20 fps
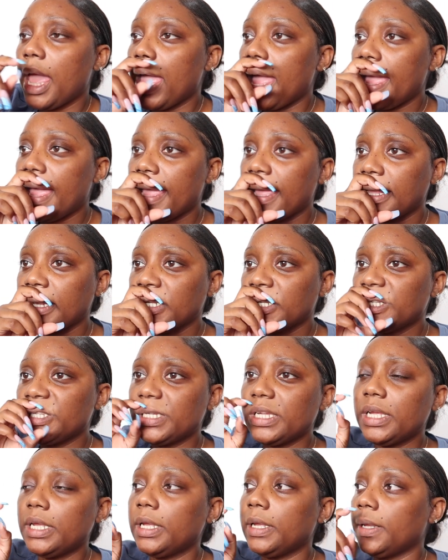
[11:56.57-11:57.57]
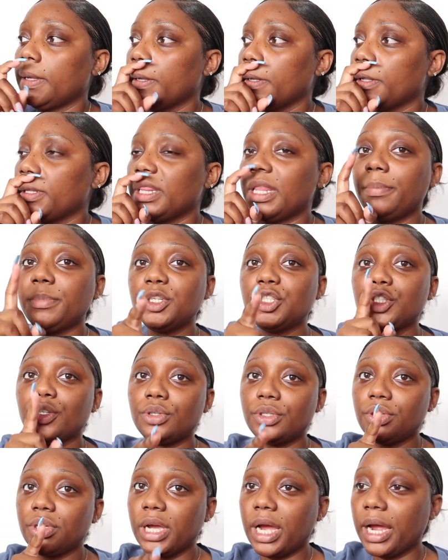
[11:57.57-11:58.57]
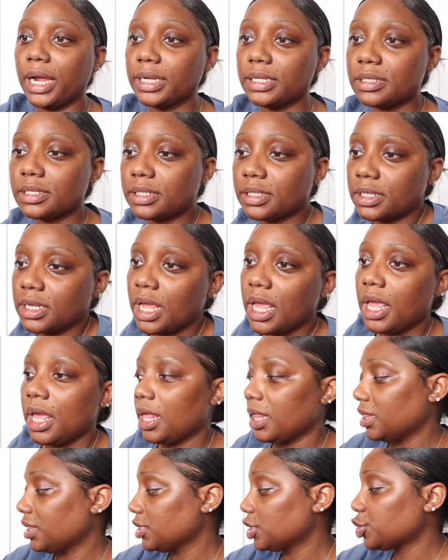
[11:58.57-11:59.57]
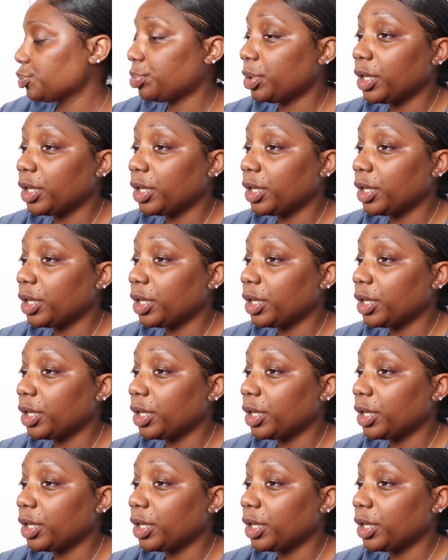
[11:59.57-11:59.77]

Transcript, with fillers: and let me show you guys this